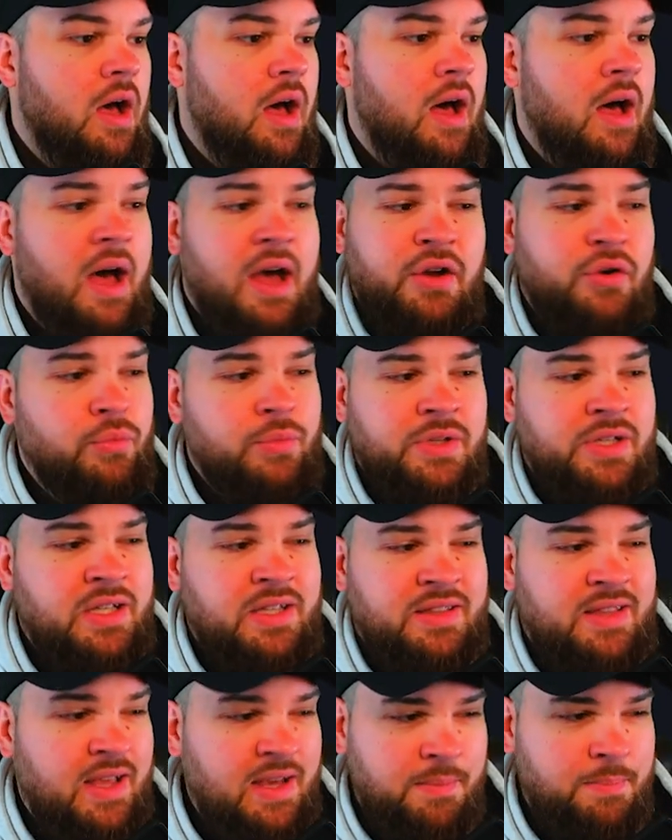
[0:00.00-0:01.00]
Uh, I don't
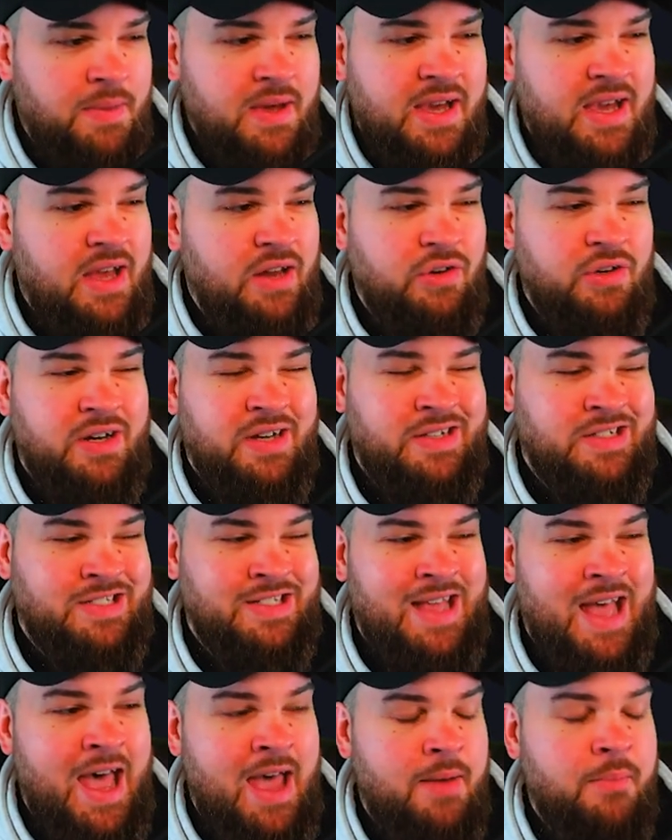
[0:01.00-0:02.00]
really think big hitter
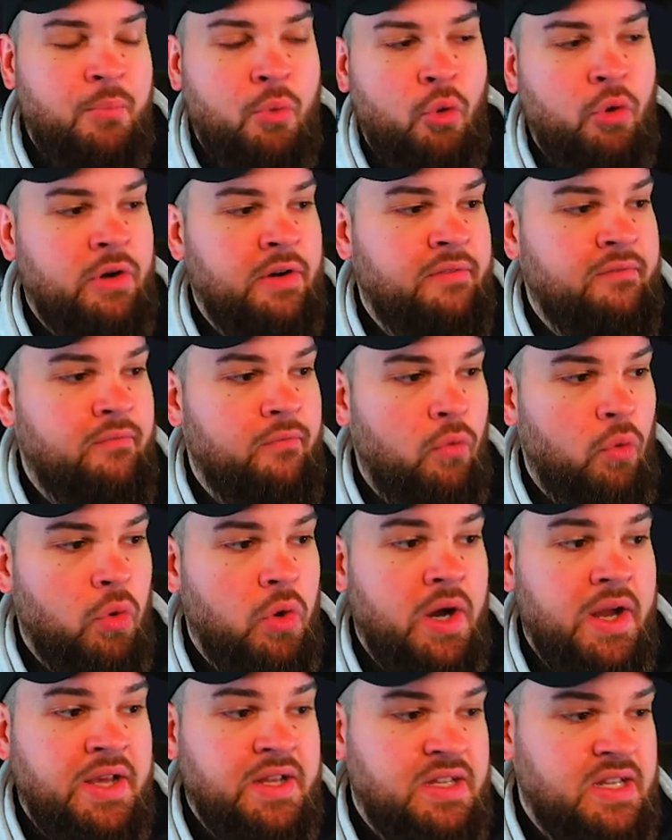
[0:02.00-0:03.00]
is that important
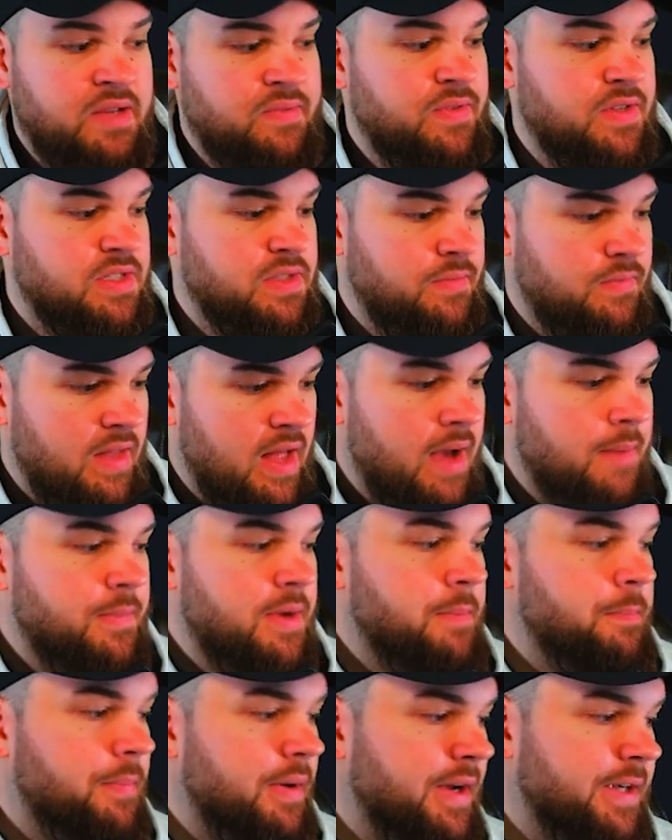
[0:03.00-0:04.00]
for a defensive
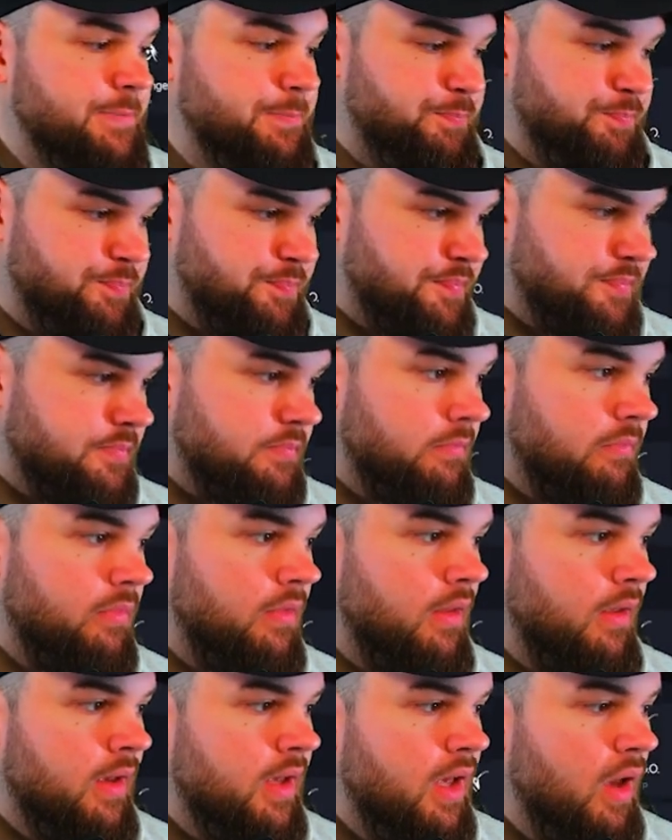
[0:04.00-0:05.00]
lineman, but
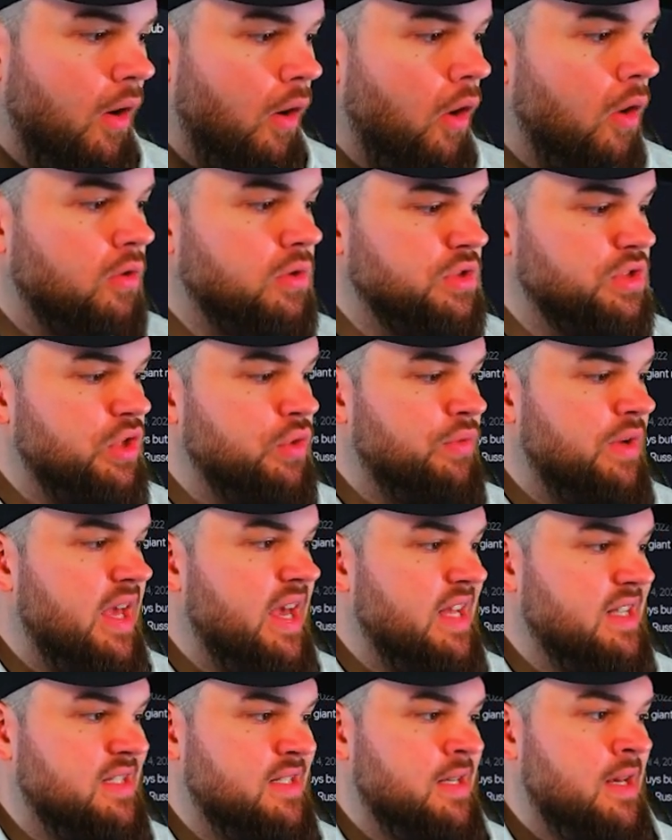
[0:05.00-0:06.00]
he also
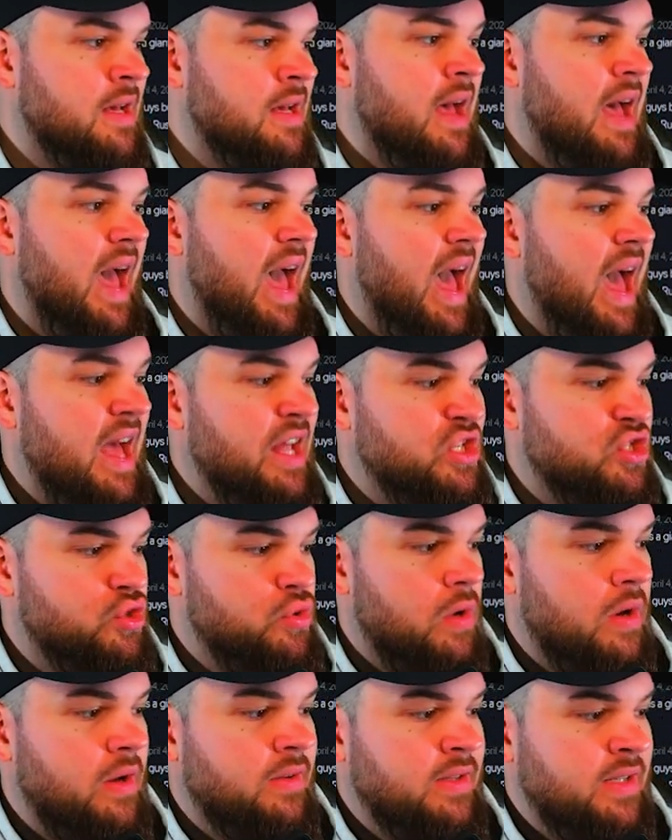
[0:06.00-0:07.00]
gets edge
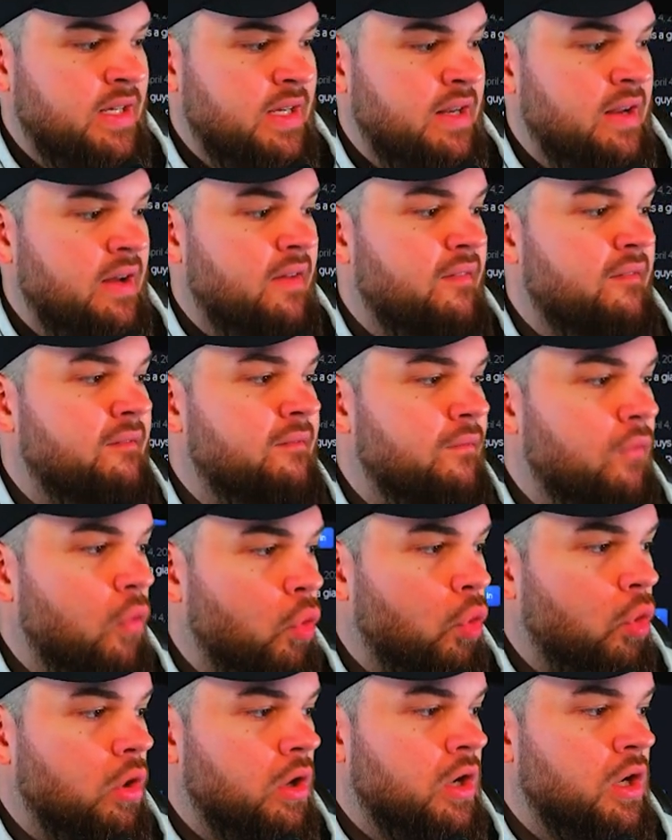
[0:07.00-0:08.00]
threat elite
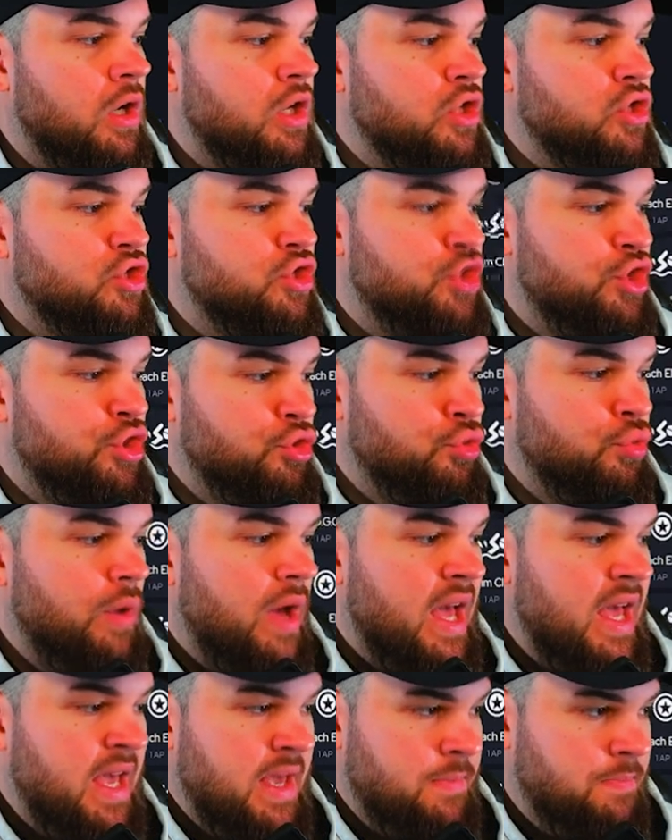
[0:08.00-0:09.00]
for 2
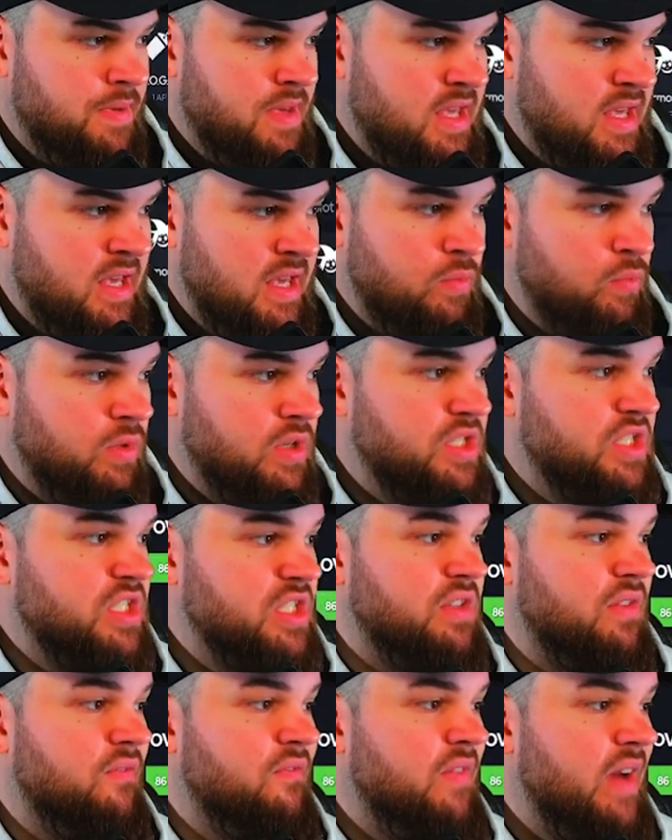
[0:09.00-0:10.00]
AP, which
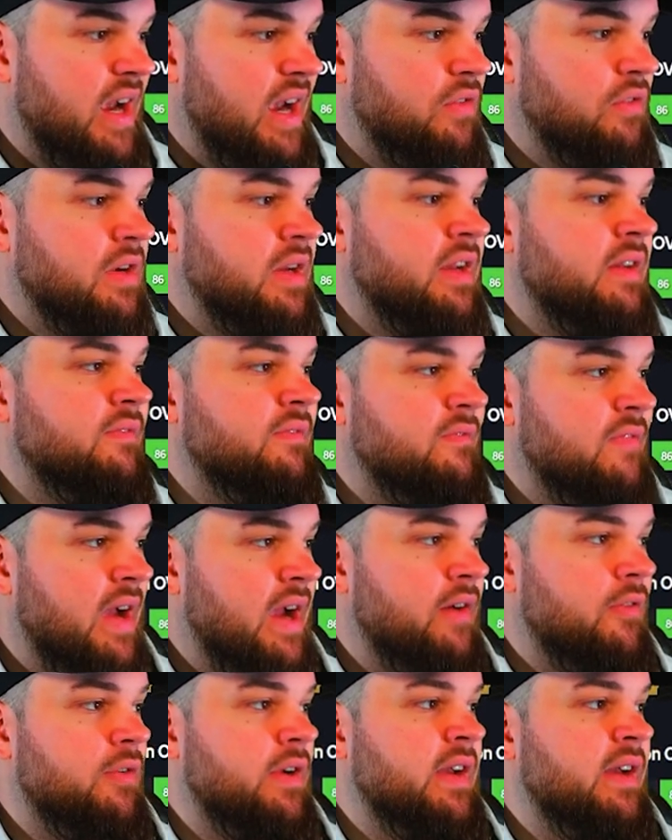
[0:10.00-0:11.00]
is very,
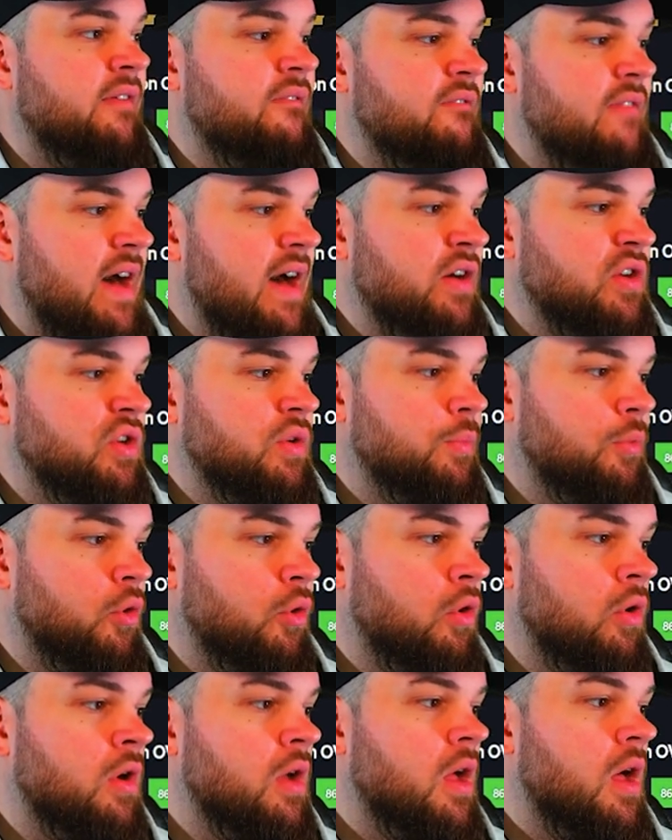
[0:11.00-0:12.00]
very
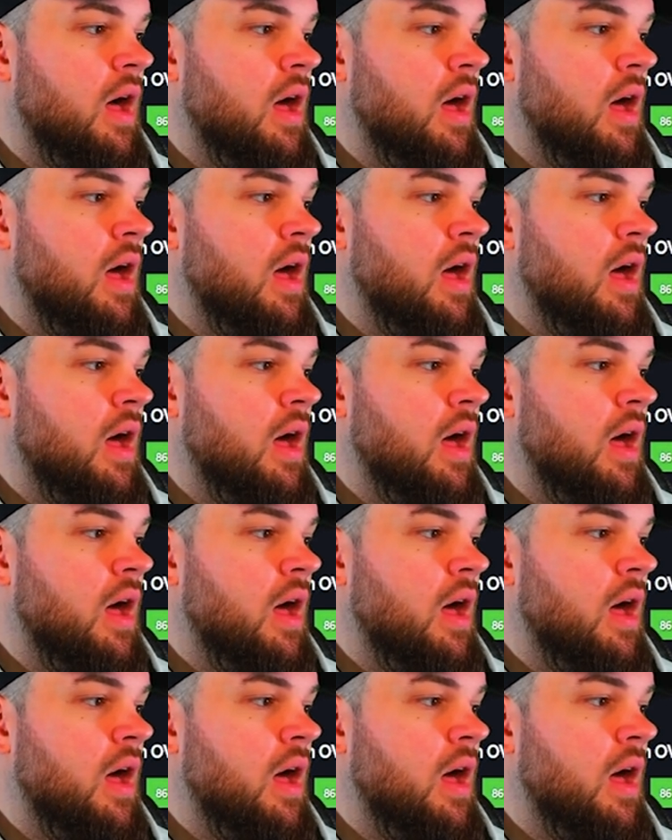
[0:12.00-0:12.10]
valuable.